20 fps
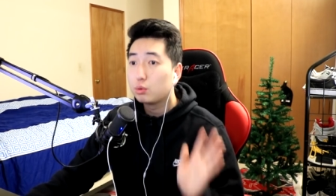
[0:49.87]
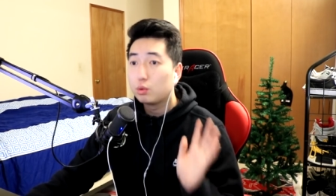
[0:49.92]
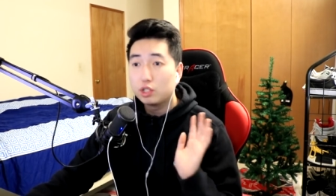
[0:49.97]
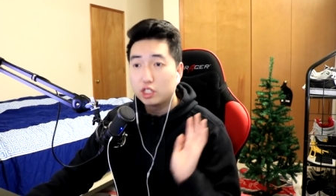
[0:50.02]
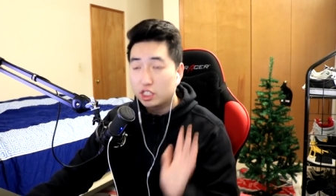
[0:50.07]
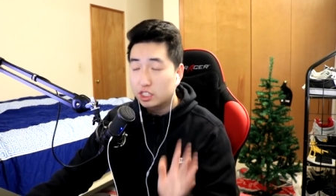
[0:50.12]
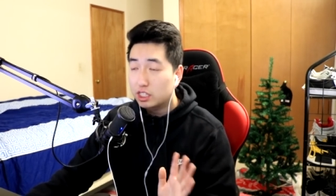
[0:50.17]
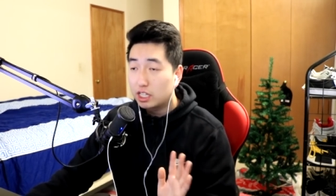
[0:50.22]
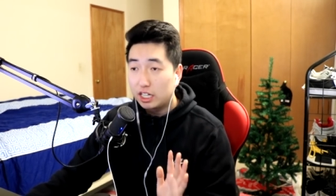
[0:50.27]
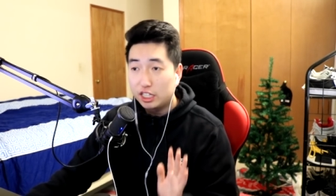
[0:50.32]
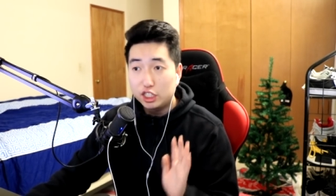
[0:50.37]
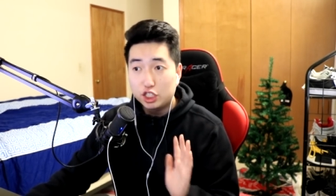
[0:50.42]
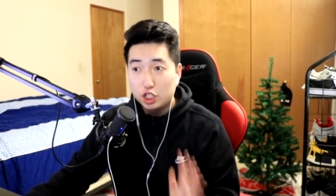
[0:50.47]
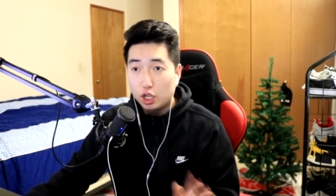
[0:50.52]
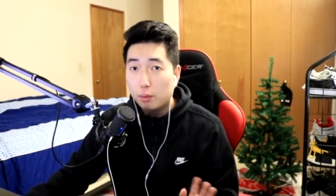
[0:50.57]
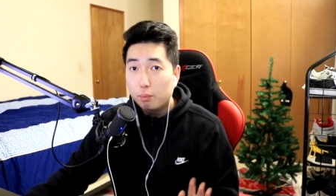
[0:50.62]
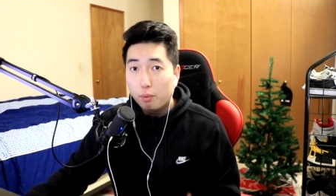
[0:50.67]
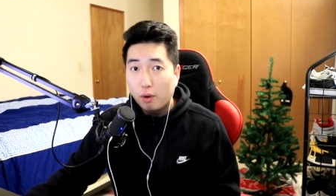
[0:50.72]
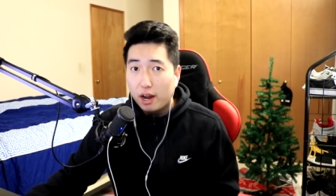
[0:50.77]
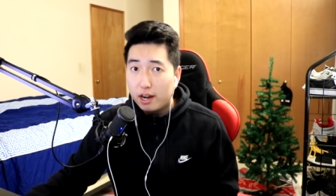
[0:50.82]
We're just gonna
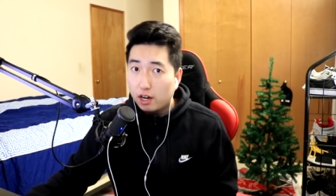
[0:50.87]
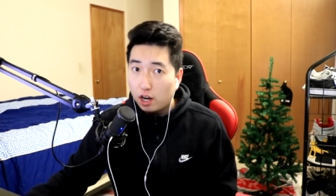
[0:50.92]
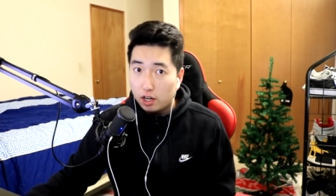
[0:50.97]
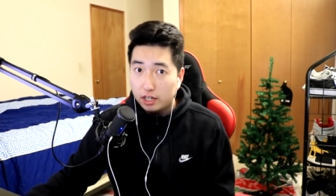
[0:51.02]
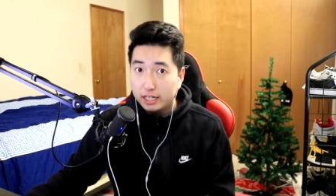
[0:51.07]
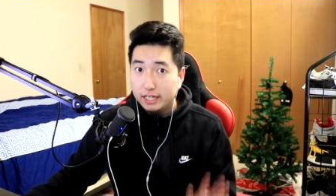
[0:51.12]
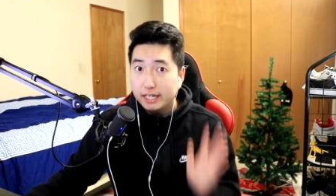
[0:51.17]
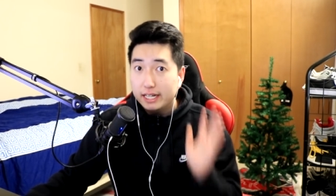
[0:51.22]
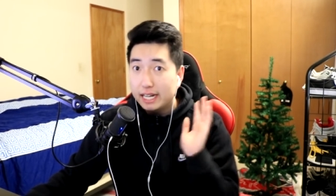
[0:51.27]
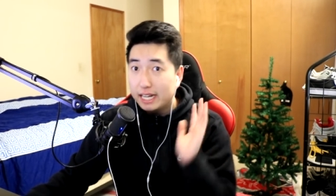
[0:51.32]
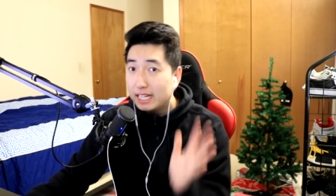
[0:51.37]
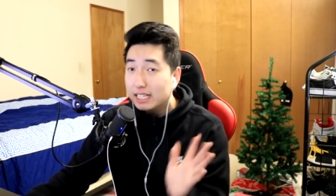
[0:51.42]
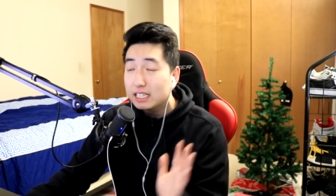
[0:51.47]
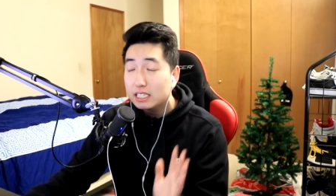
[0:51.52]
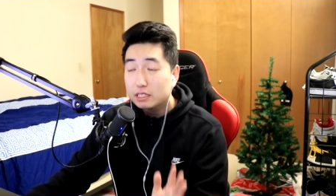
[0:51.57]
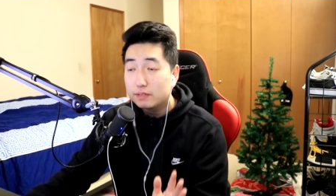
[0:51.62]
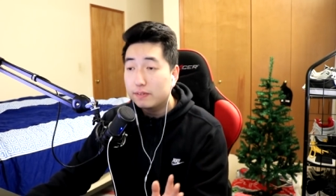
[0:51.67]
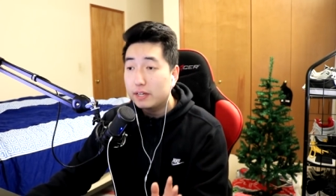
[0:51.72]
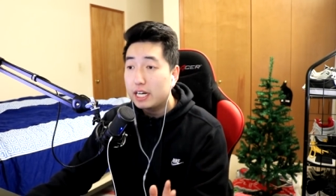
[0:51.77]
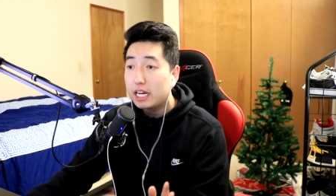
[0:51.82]
jump right on in in
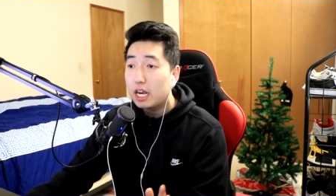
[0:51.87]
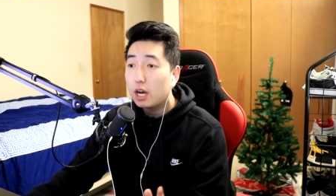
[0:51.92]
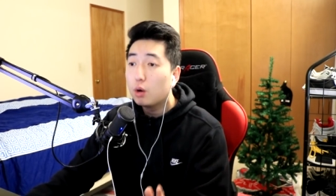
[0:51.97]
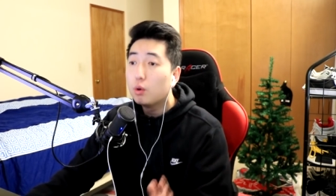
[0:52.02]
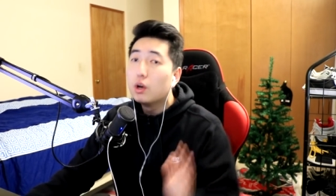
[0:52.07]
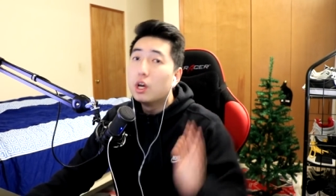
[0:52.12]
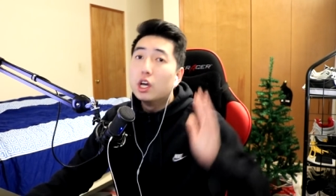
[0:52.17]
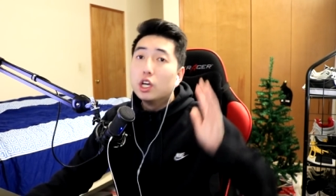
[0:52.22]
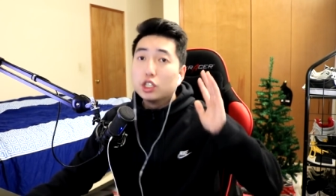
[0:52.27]
this video,